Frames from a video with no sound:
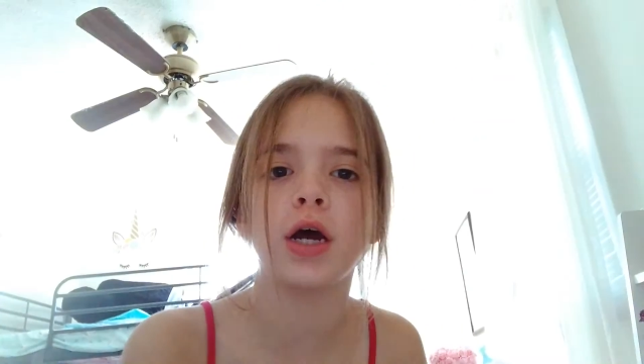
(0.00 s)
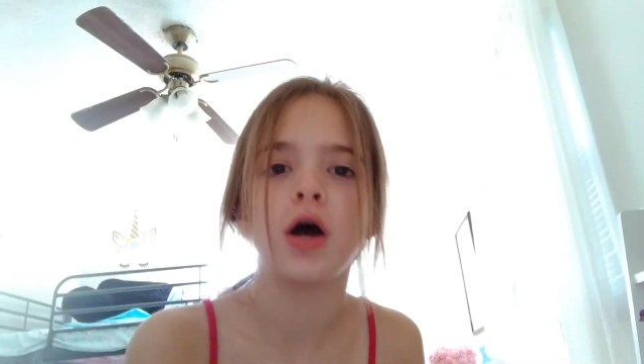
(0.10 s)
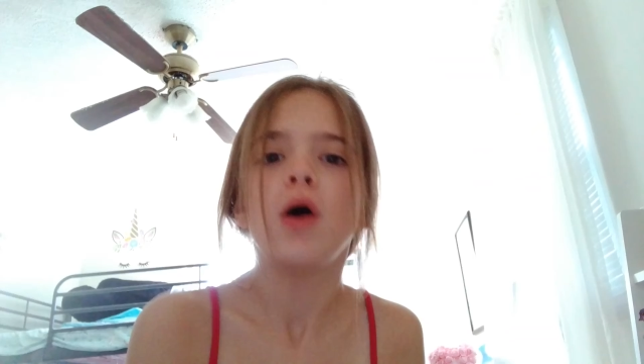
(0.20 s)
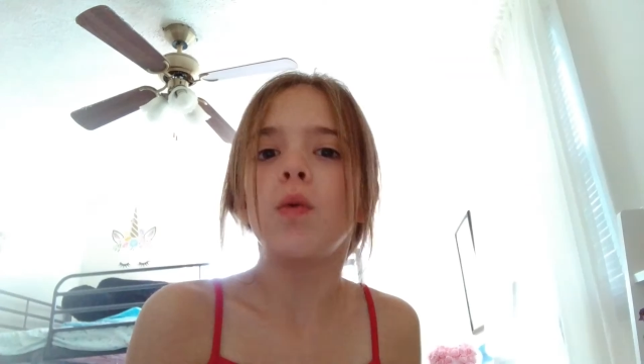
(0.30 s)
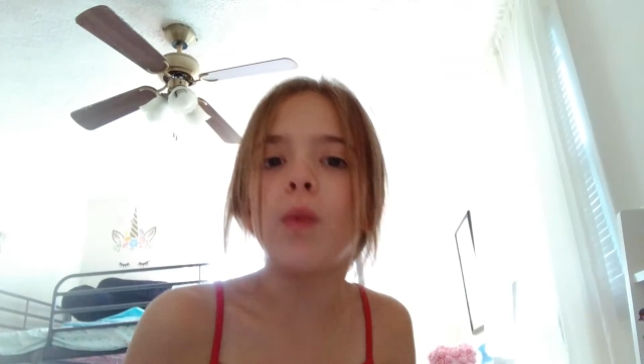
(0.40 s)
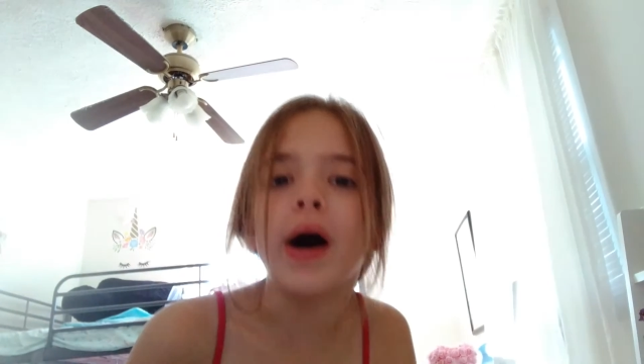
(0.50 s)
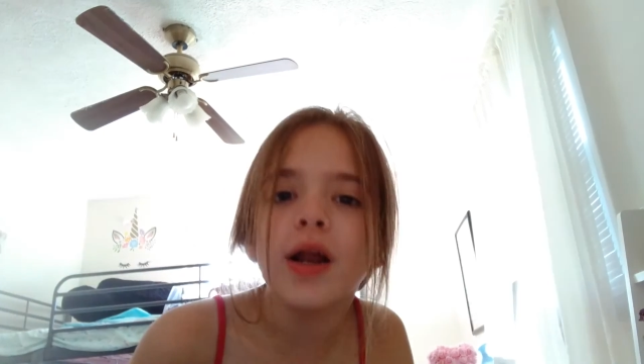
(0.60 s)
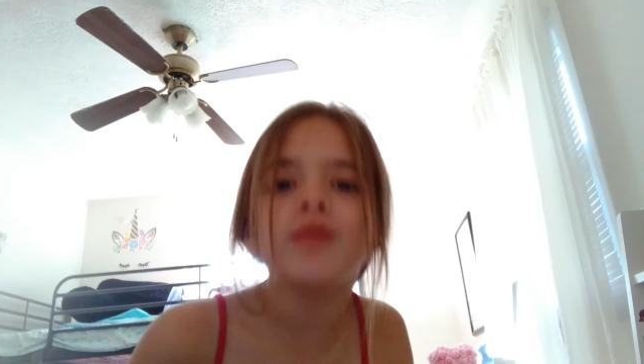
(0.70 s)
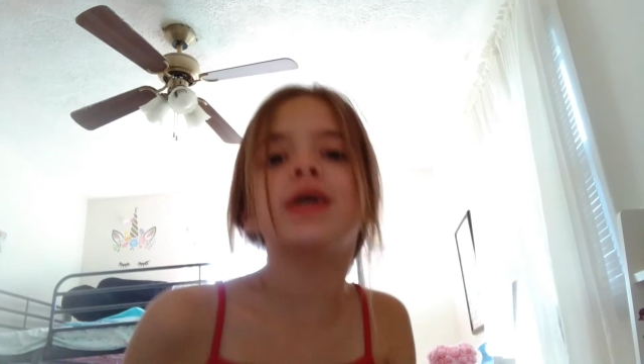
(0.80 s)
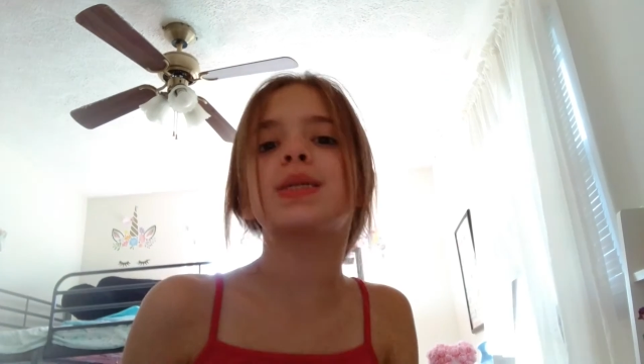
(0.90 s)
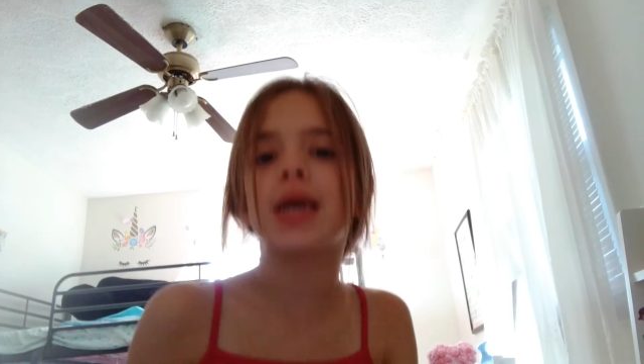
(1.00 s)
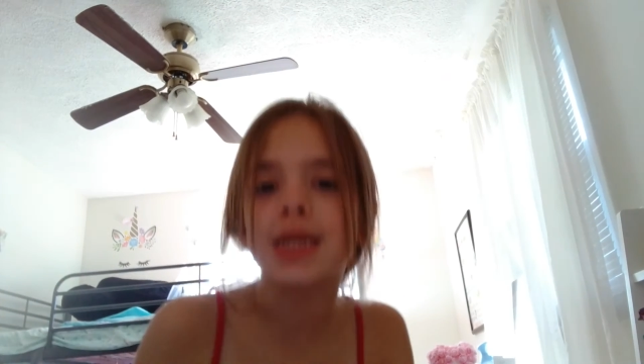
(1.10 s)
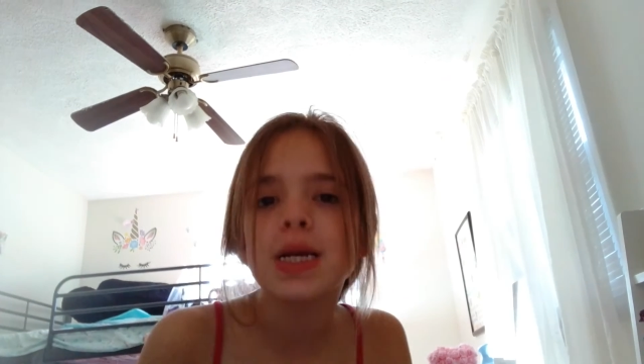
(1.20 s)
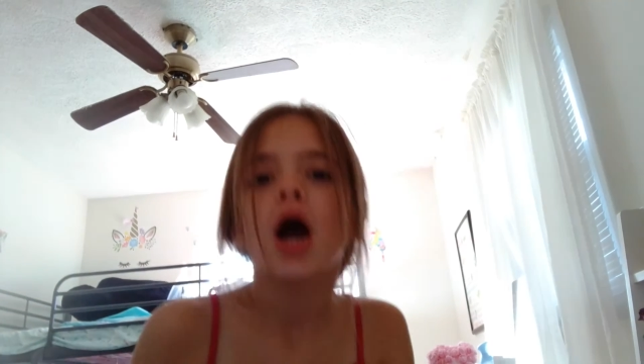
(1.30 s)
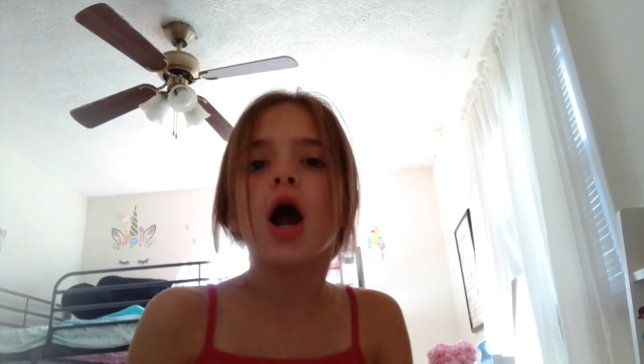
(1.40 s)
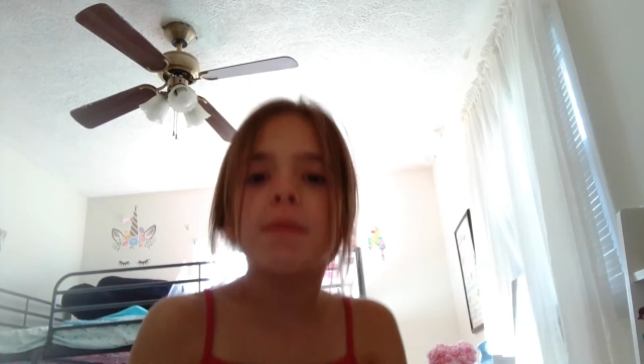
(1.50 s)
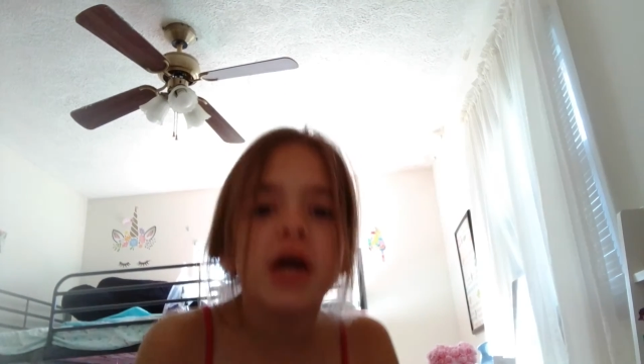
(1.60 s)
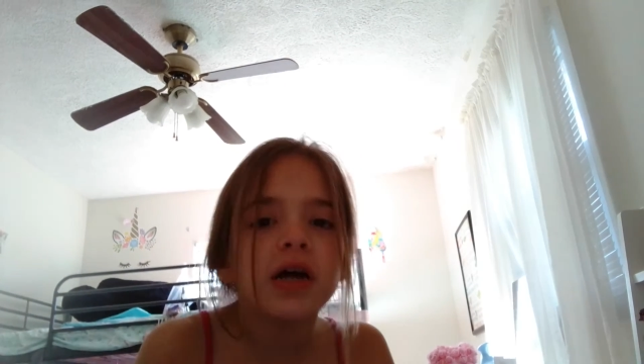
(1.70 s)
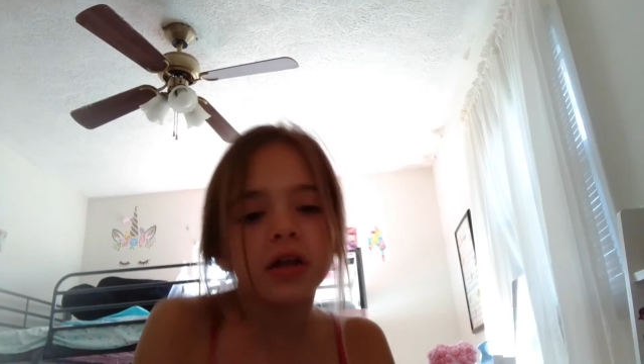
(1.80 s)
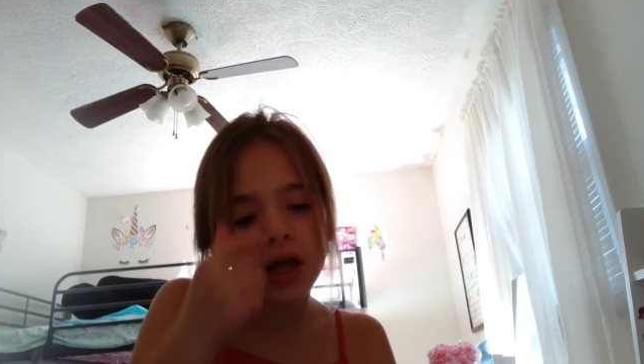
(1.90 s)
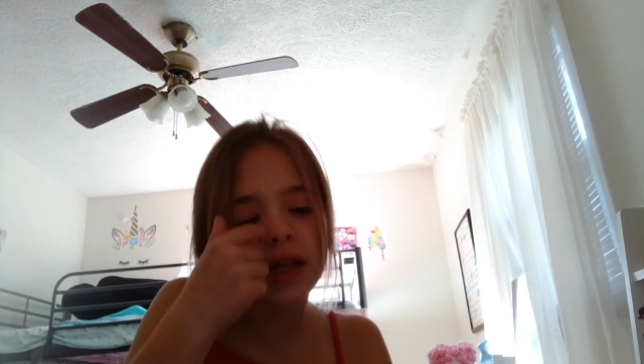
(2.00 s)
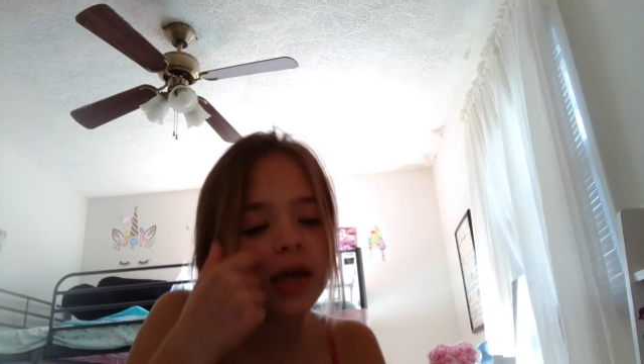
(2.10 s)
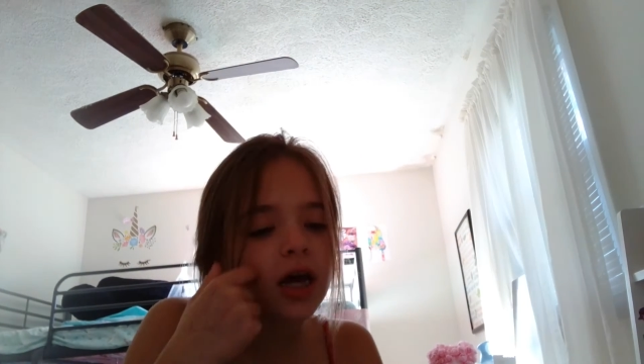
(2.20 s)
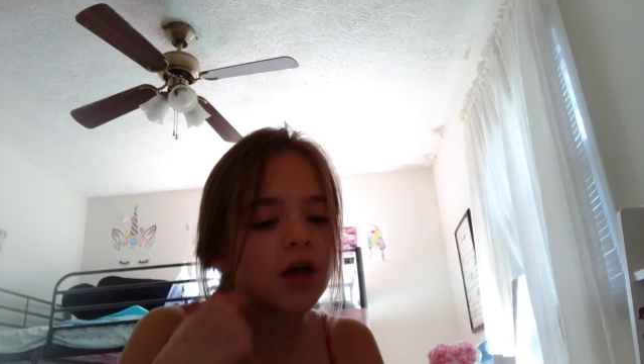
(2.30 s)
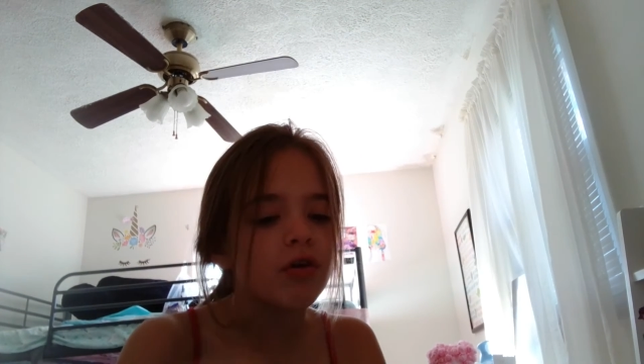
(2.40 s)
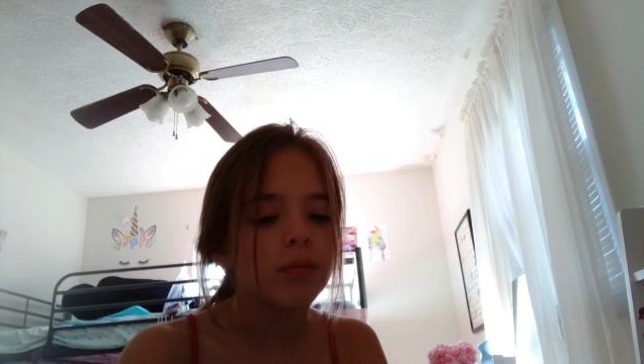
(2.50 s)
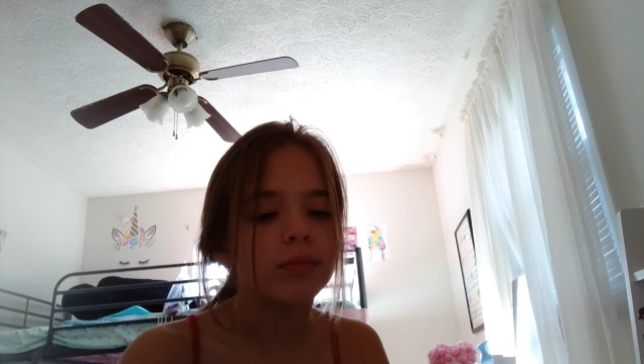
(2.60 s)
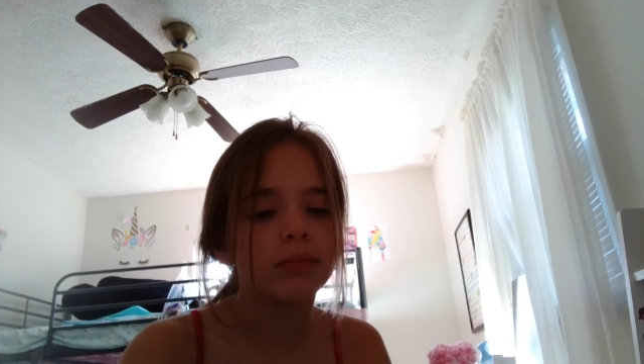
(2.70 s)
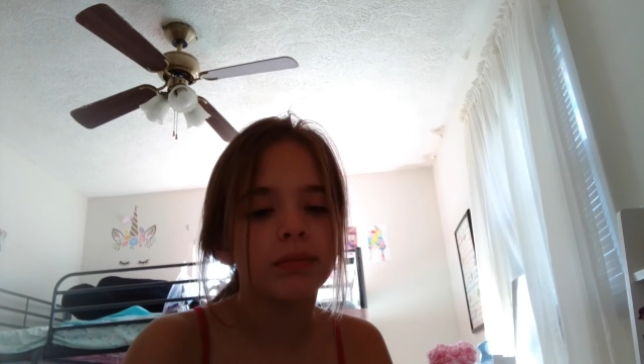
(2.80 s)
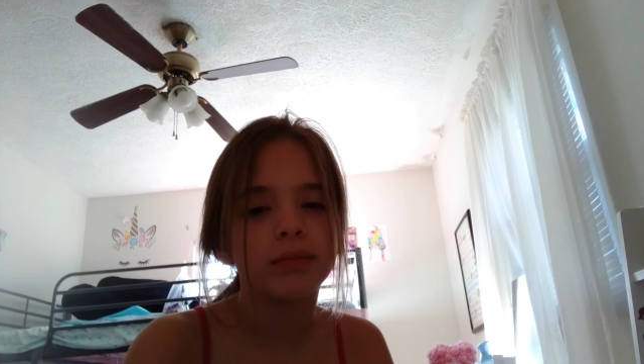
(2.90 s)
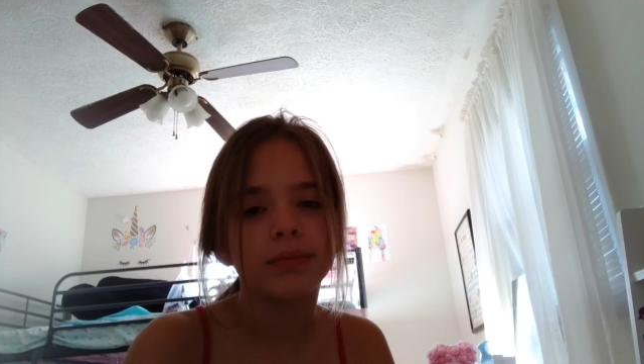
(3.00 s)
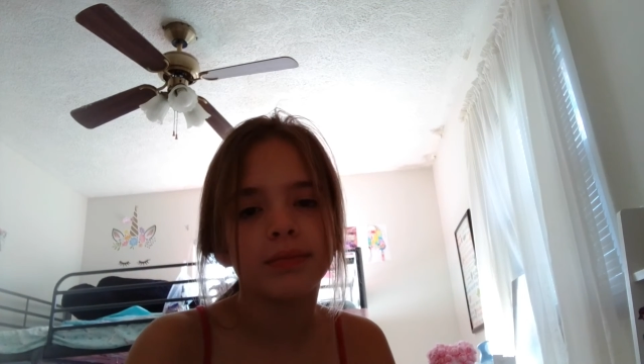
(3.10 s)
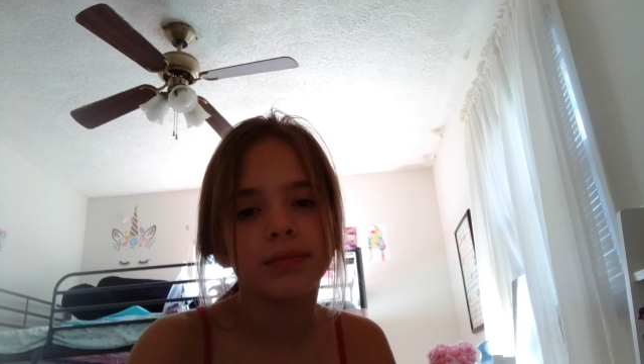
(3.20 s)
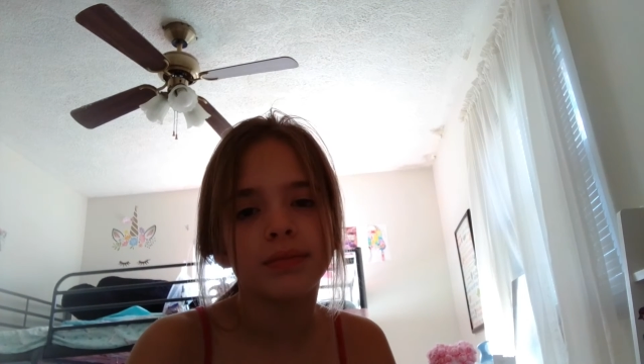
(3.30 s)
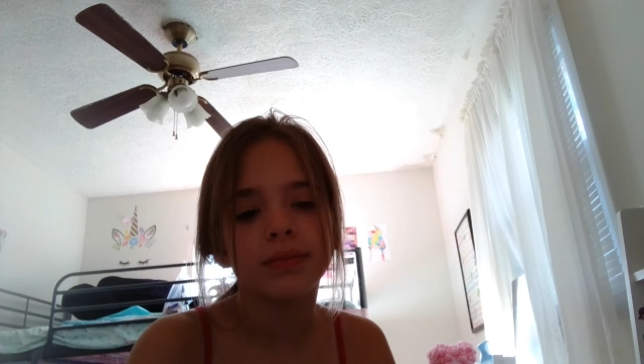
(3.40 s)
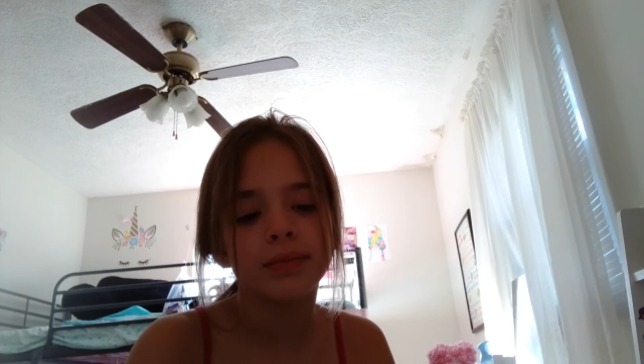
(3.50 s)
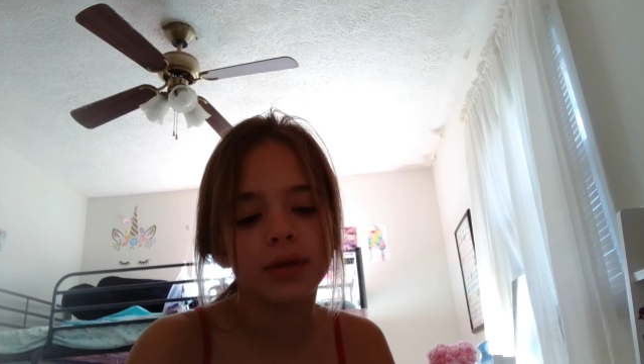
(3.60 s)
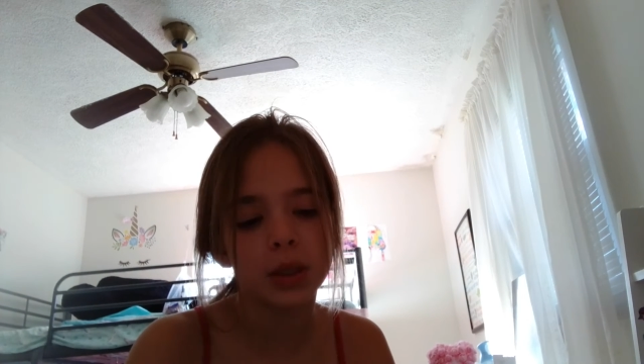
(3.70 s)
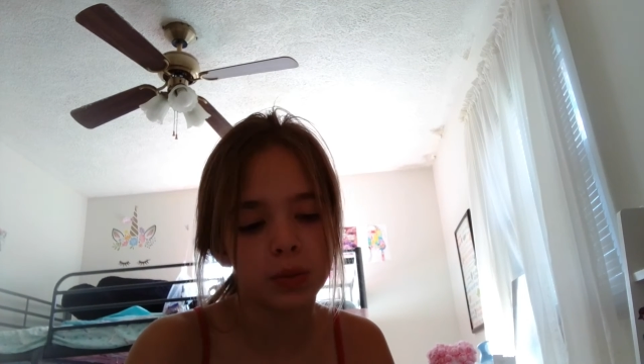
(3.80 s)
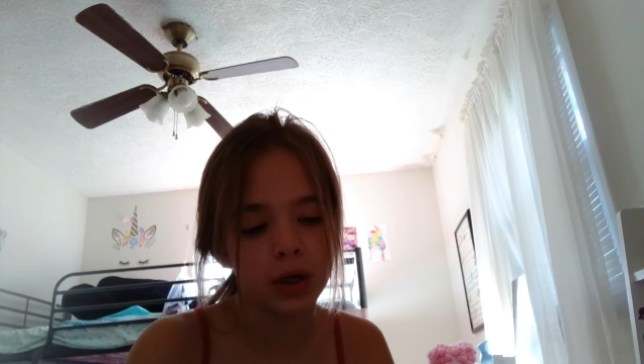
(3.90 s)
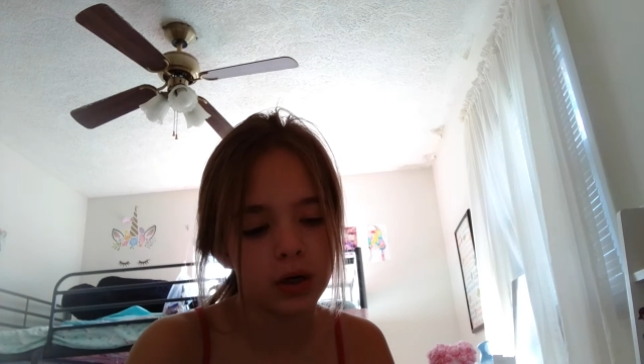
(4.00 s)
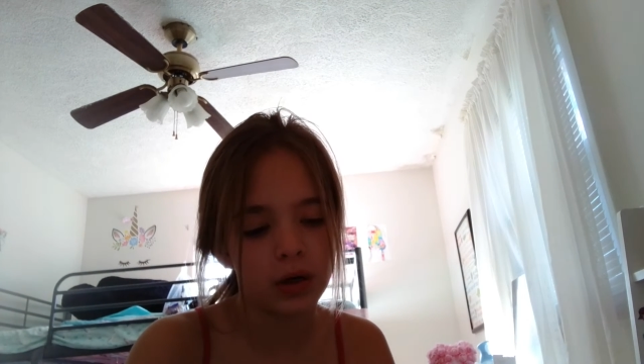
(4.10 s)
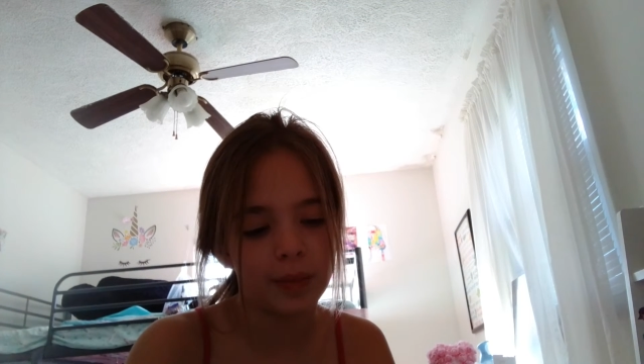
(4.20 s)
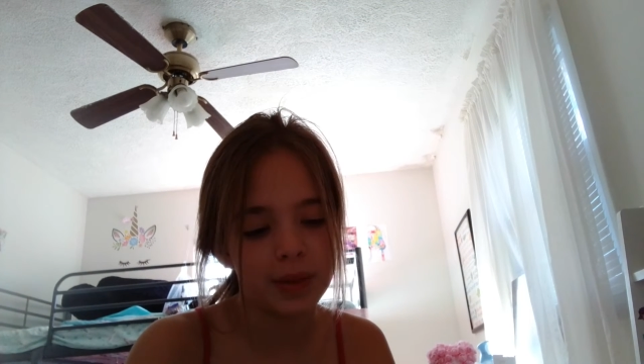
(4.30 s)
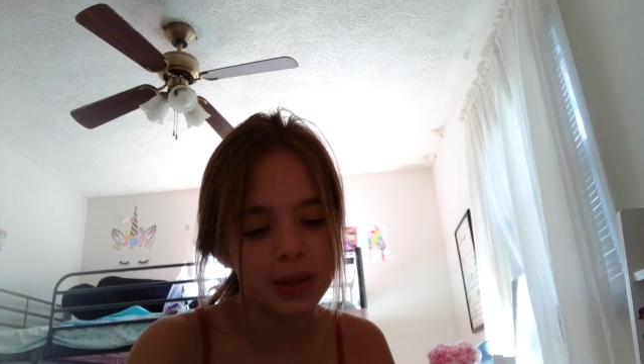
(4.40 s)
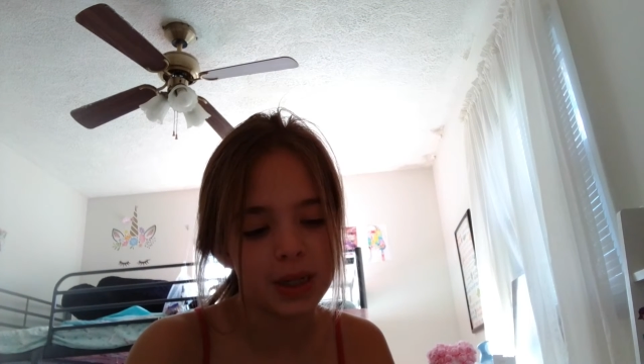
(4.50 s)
One of his hands are bigger than the other. That's what I call a mistake.